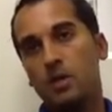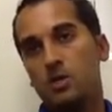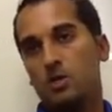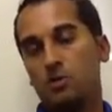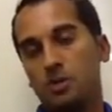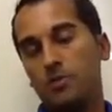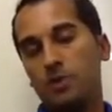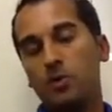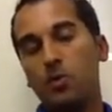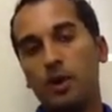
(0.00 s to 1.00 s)
So
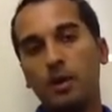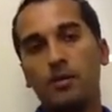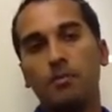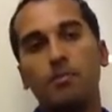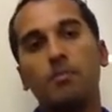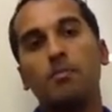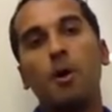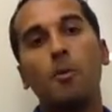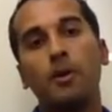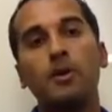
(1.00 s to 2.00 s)
typically when
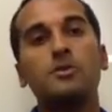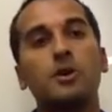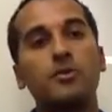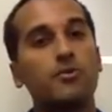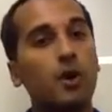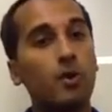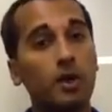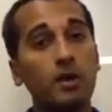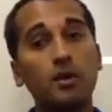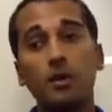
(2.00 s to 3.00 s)
ball players are
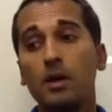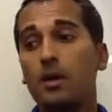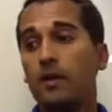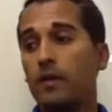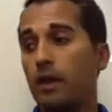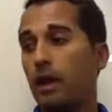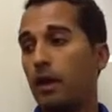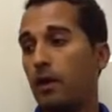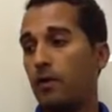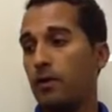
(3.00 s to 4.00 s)
throwing,
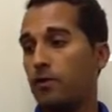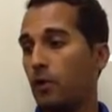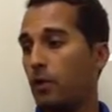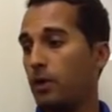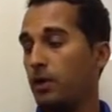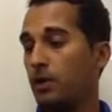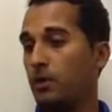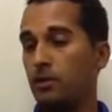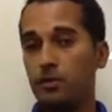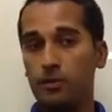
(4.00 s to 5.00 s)
they're throwing
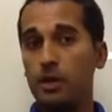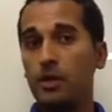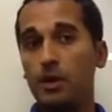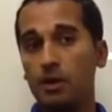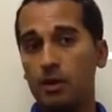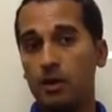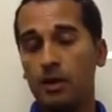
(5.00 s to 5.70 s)
through here,